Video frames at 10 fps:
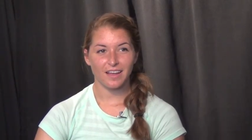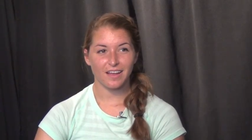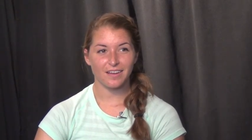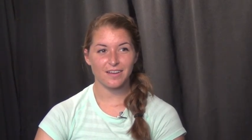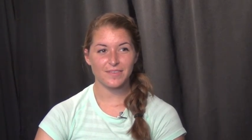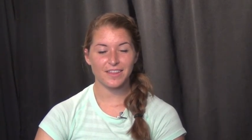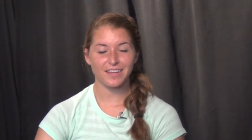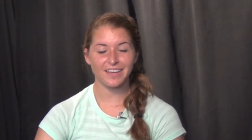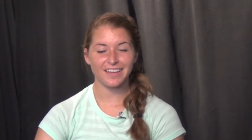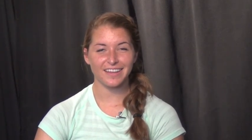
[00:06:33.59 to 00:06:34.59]
I
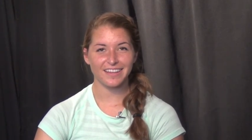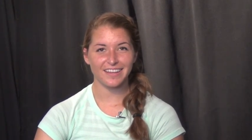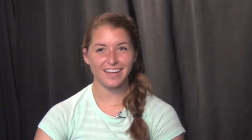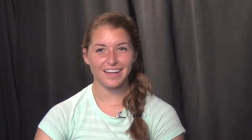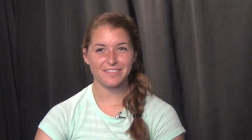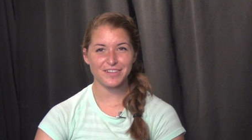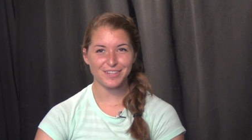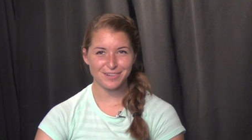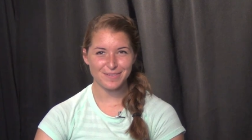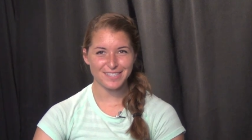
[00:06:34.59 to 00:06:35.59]
think I feel a
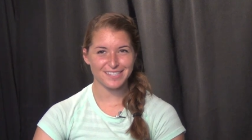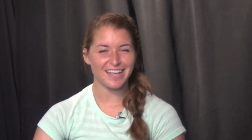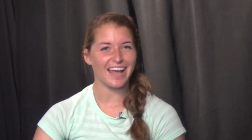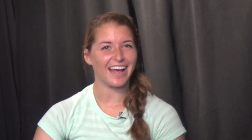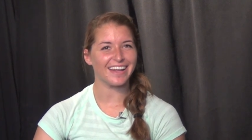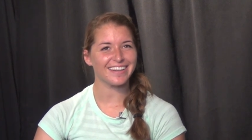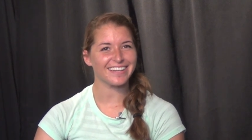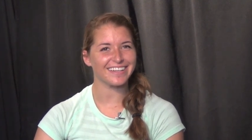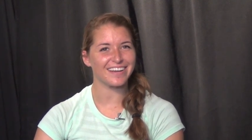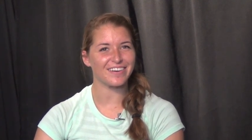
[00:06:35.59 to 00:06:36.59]
little bit sad.
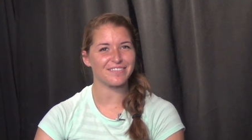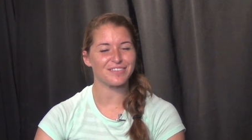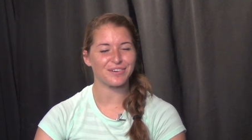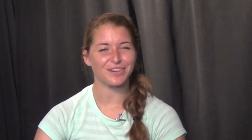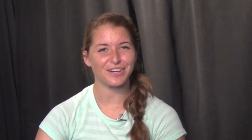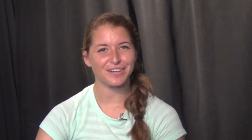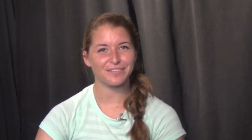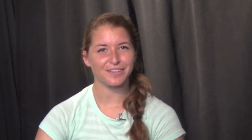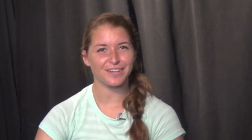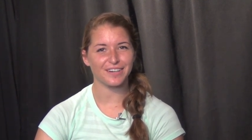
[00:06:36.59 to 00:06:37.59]
You know, I've known her
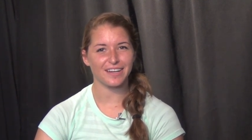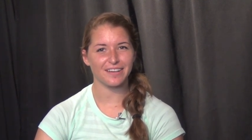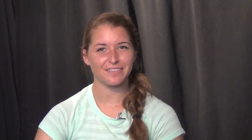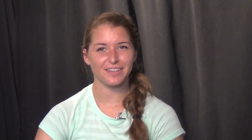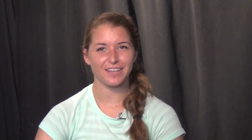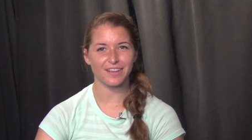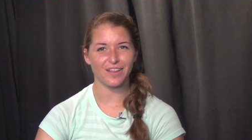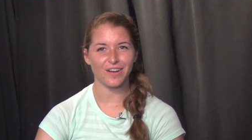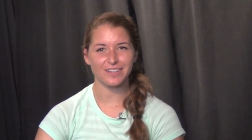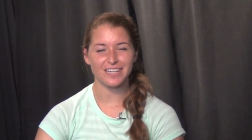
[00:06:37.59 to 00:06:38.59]
for, I feel like, a
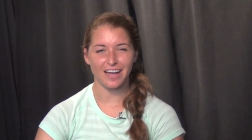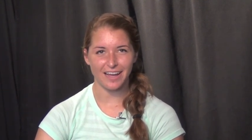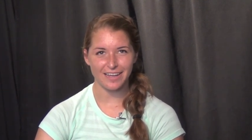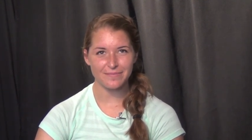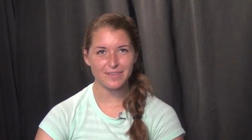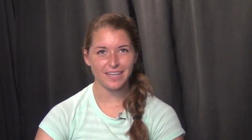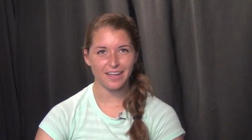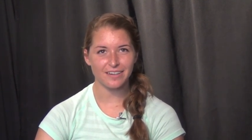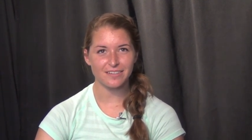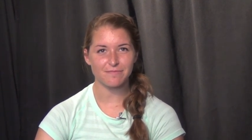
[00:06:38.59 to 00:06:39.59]
long time,
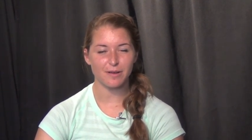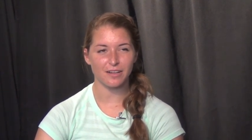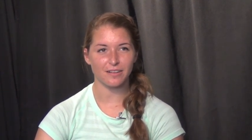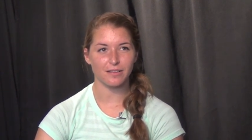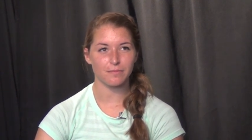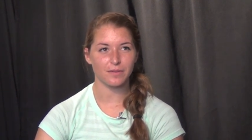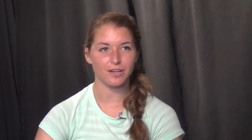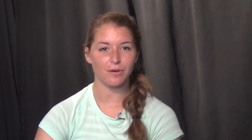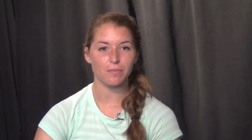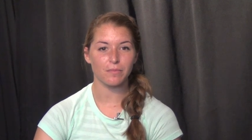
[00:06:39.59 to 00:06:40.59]
and I've built, you
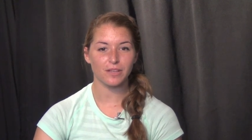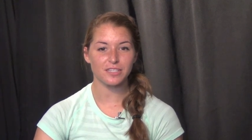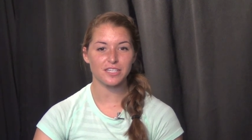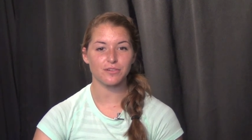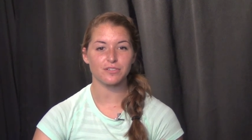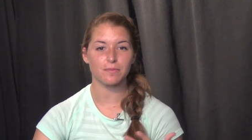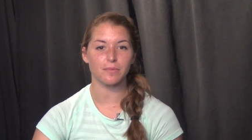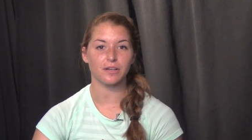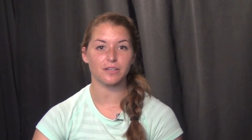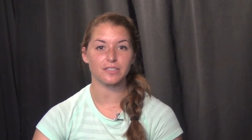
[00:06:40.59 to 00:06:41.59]
know, continued to
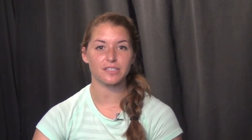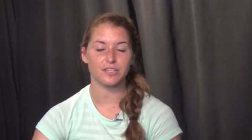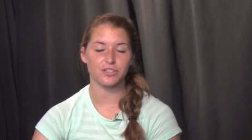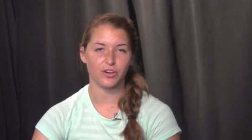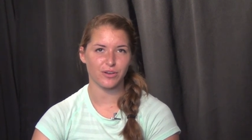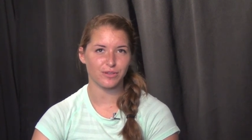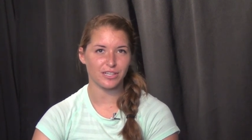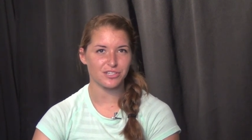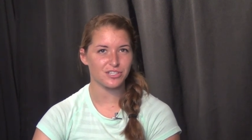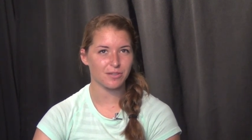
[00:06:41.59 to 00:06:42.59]
build such a great
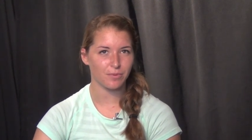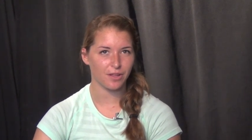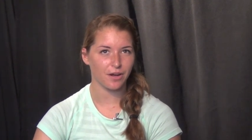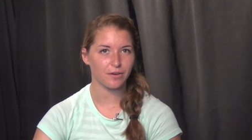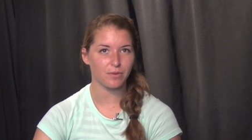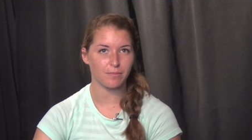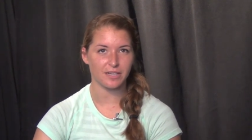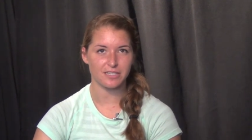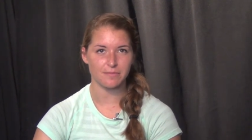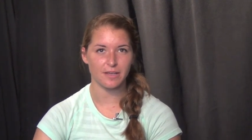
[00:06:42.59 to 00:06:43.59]
relationship with her and with my
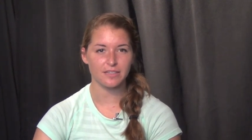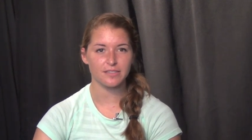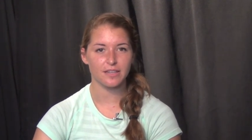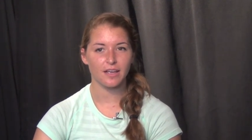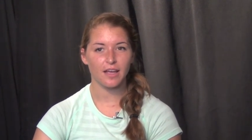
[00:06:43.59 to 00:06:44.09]
teammates.